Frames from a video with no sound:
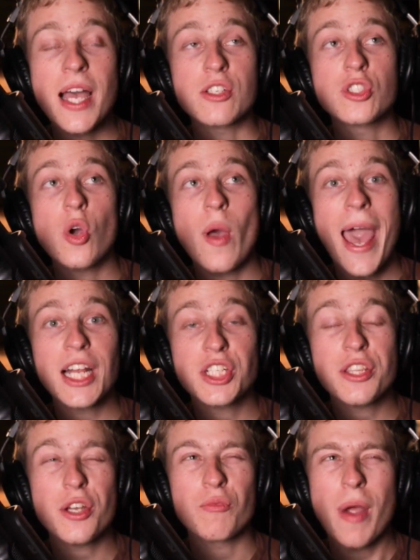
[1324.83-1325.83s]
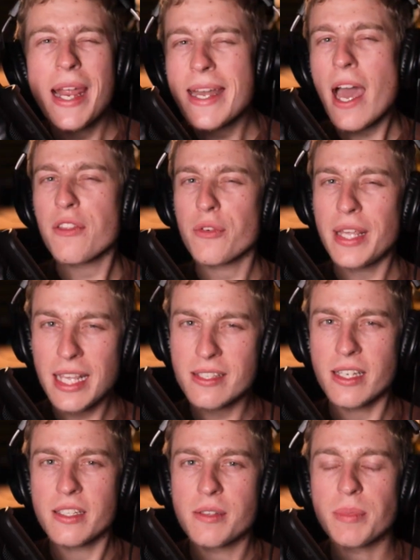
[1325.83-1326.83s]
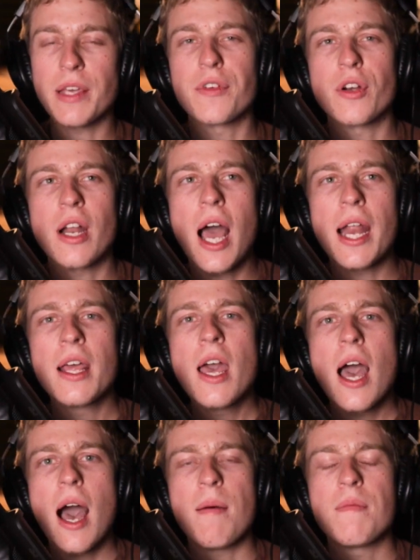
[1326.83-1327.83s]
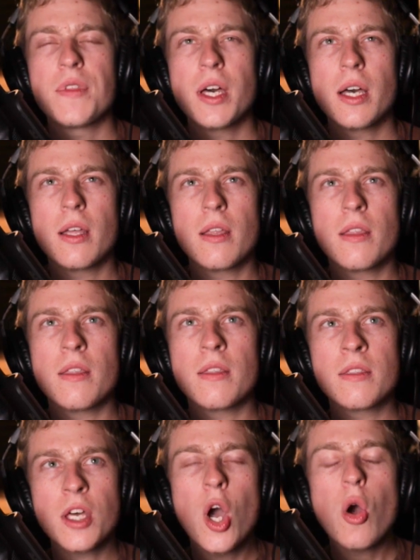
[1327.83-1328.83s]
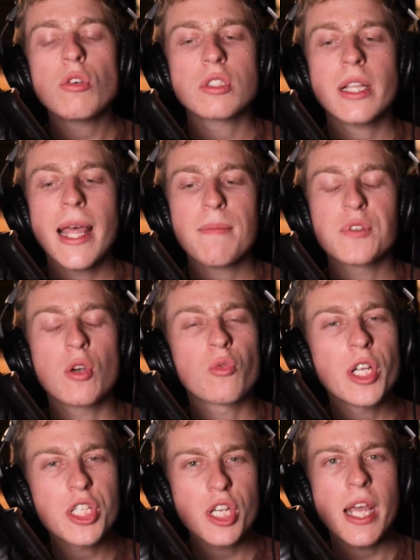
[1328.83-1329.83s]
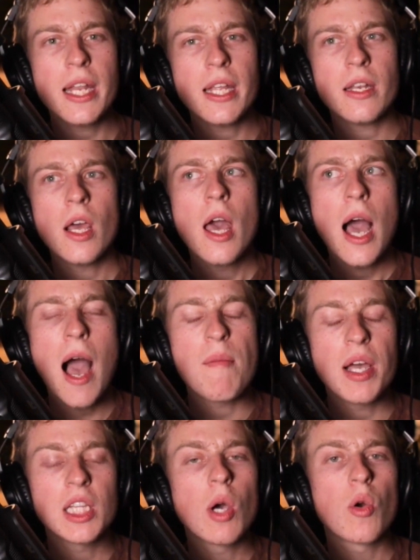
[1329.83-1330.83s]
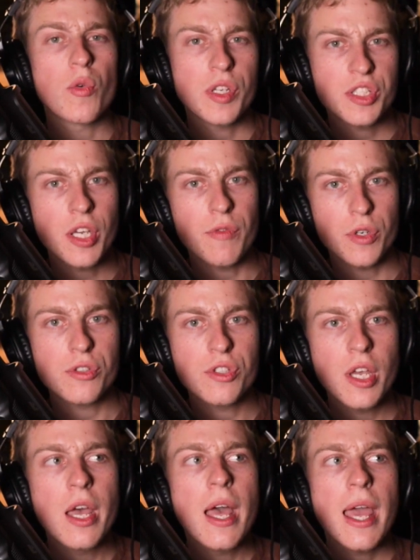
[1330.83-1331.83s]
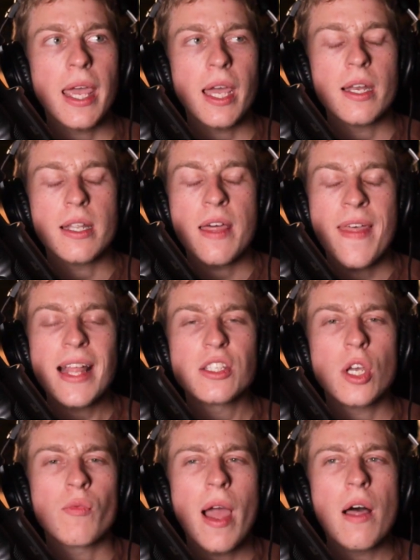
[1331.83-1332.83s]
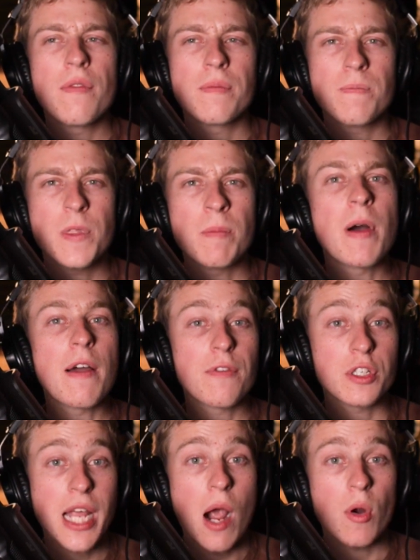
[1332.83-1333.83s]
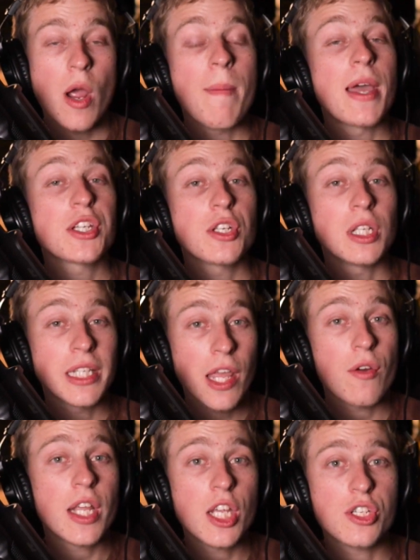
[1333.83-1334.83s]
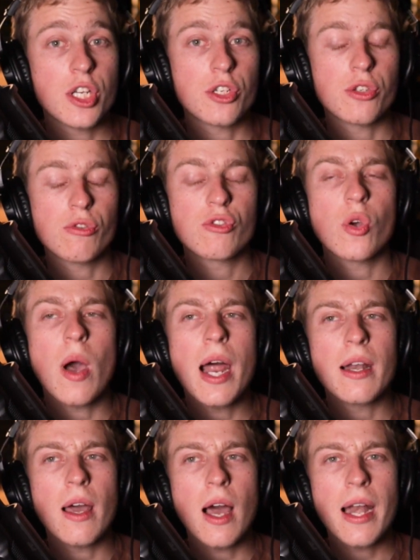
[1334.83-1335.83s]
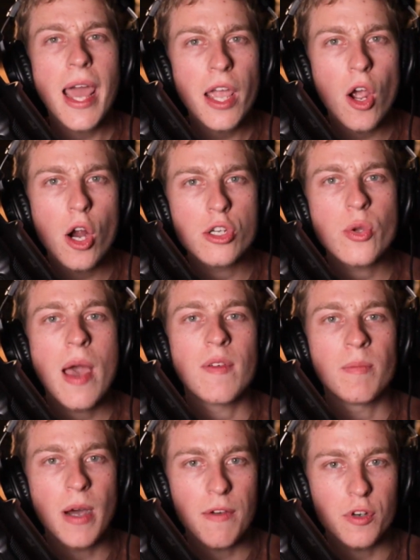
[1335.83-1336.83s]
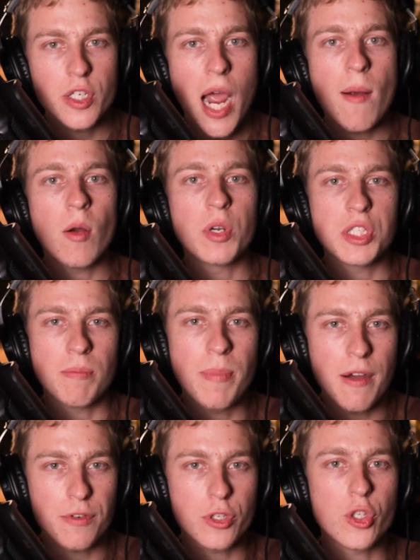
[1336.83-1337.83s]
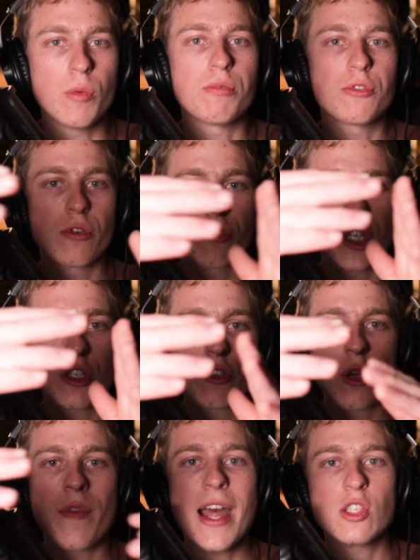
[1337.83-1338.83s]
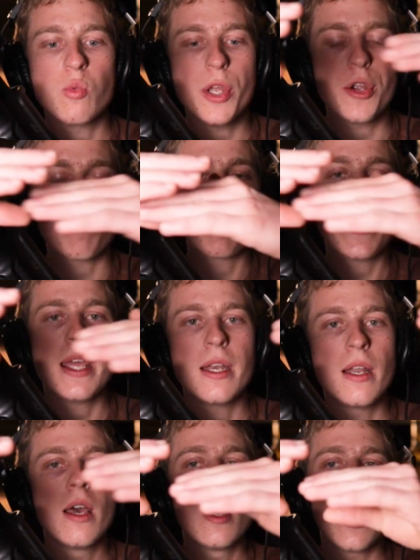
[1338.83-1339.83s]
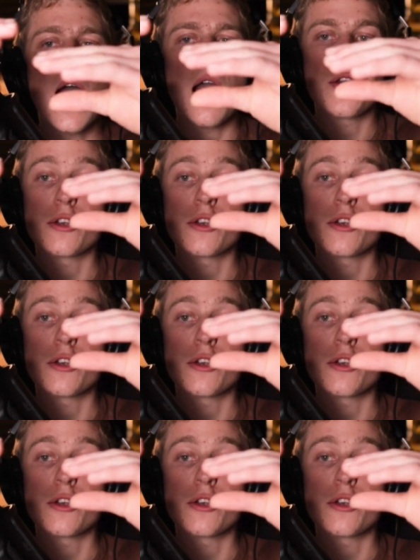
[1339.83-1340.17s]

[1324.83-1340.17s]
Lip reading: so actually right now there isn't, believe it or not. The hose clamps originated on my lower receivers, and that's around the buffer tower. I mentioned the layer adhesion issue. So on ARs, you have a buffer tower, which a buffer tube screws into, and that's where your pin, your